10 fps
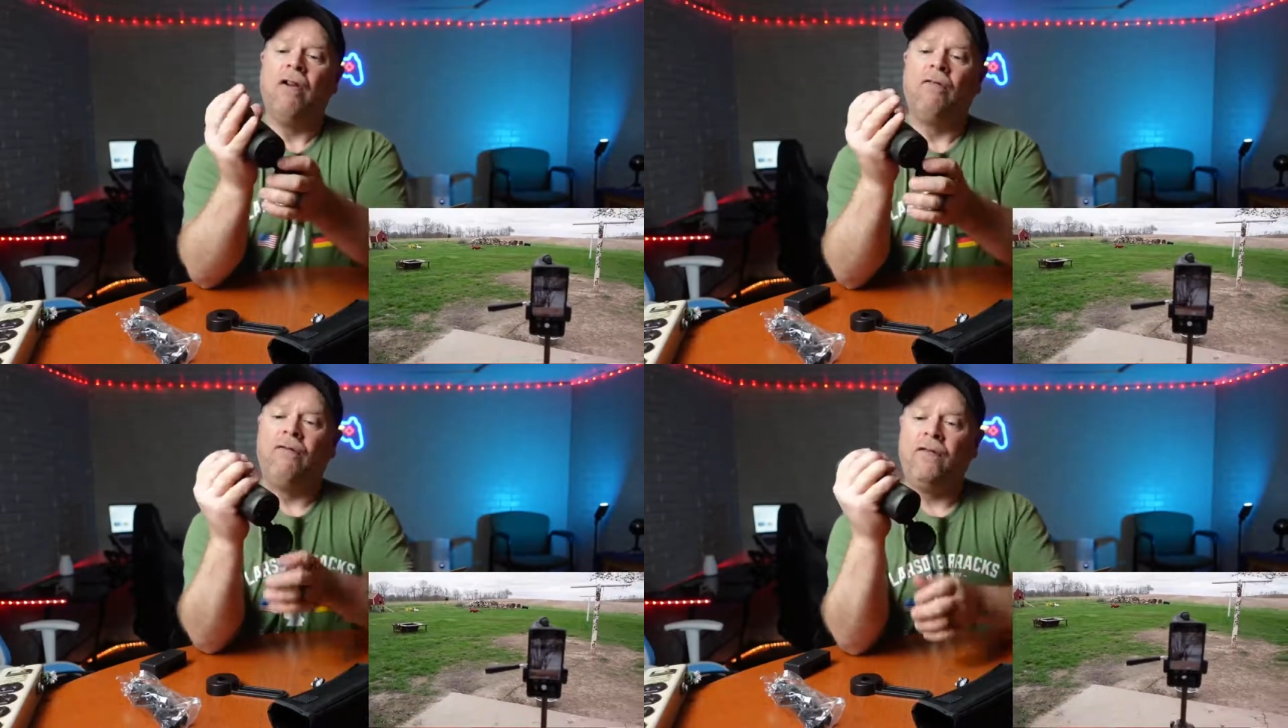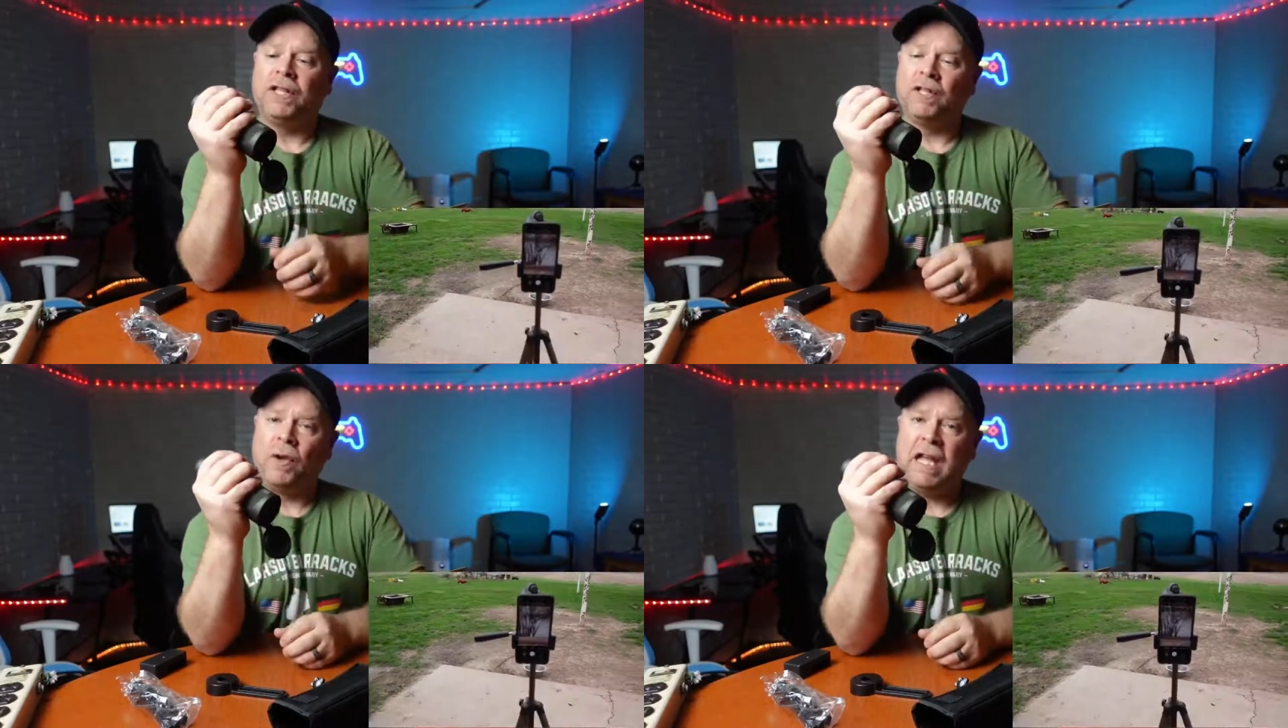
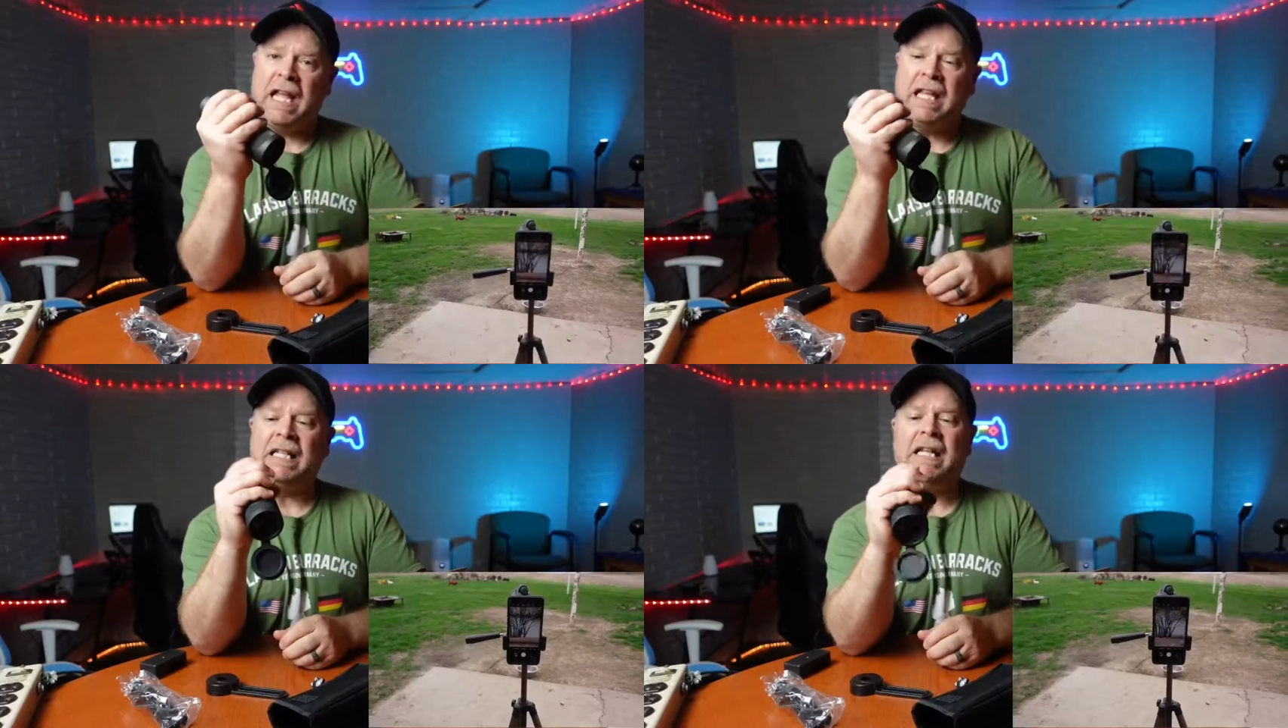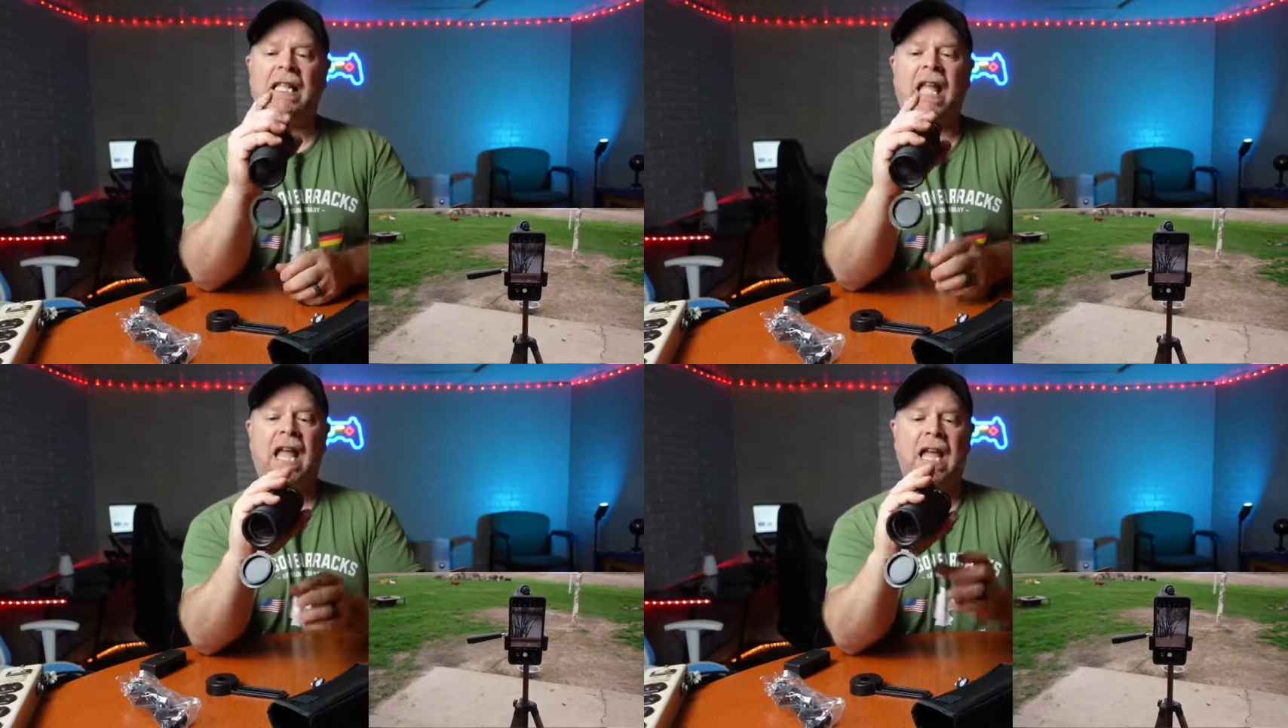fits easy
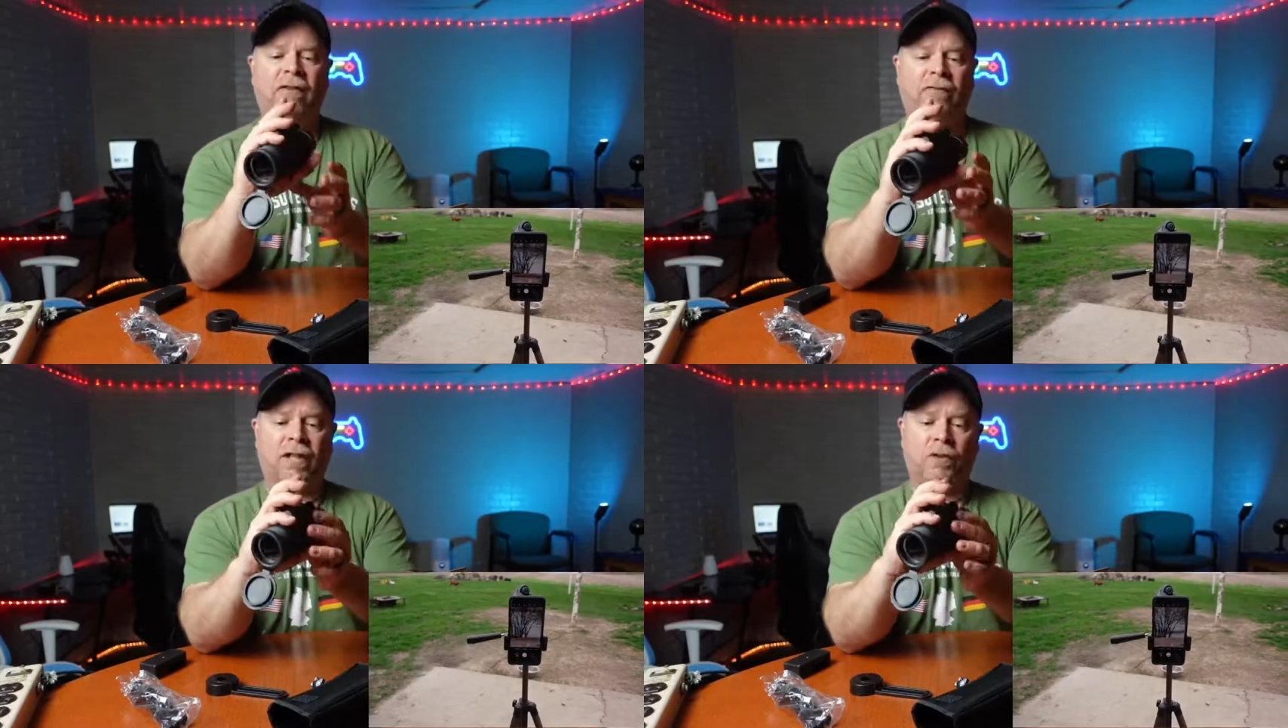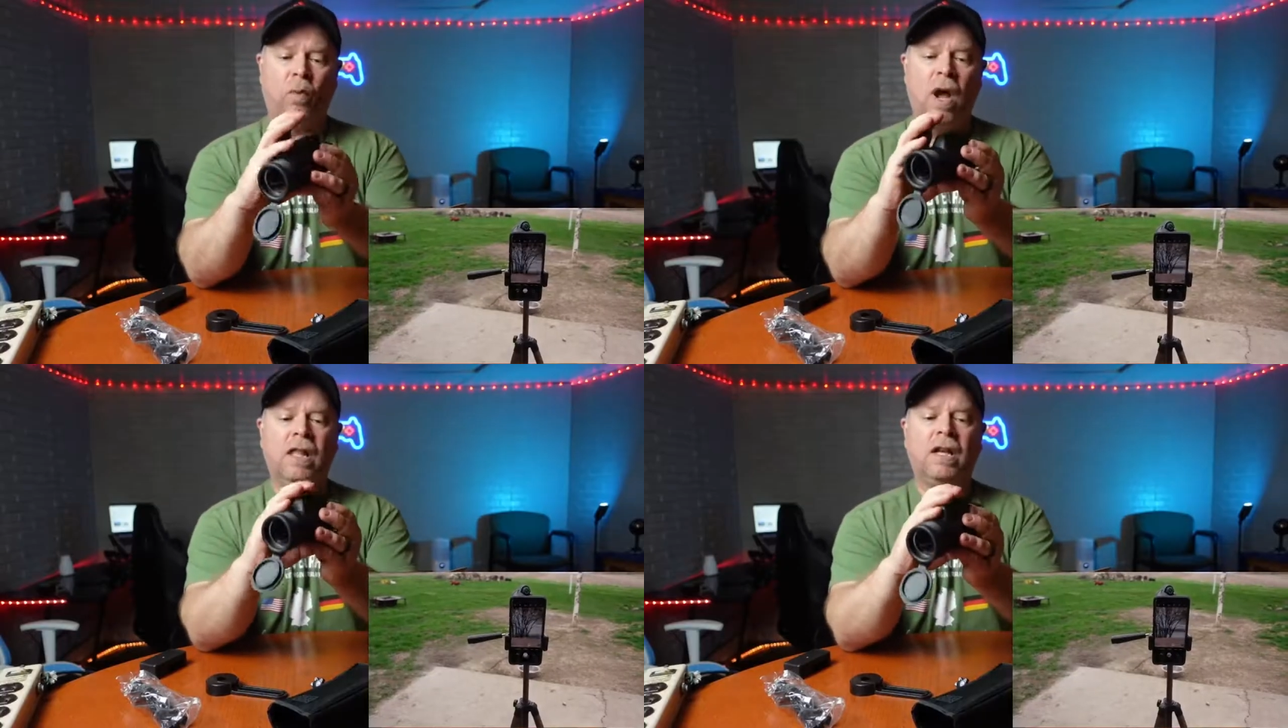in the hand, fits
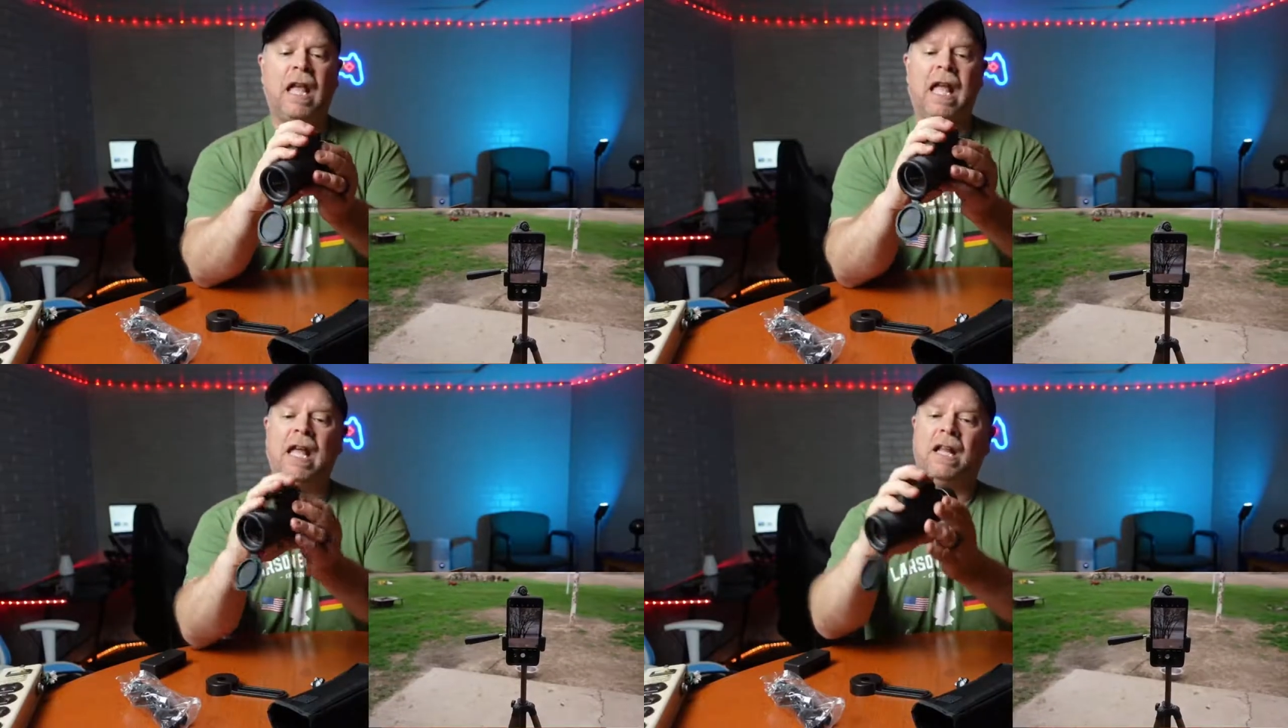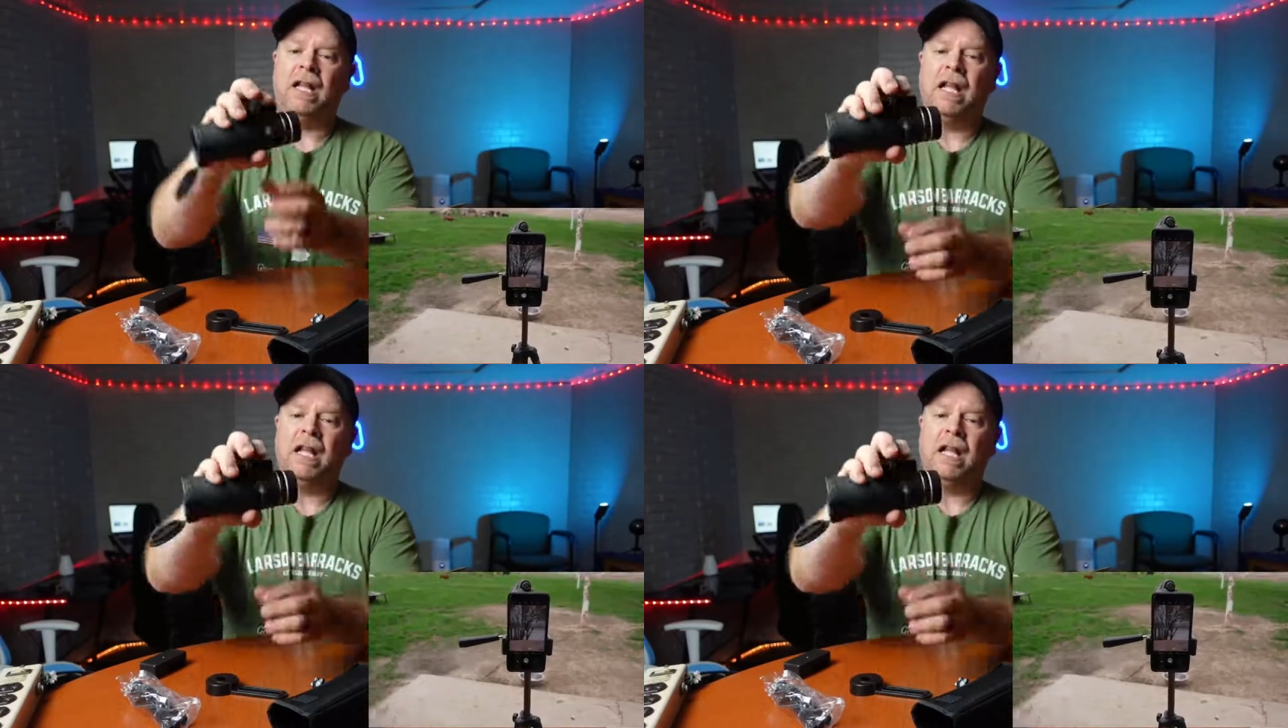well in the hand,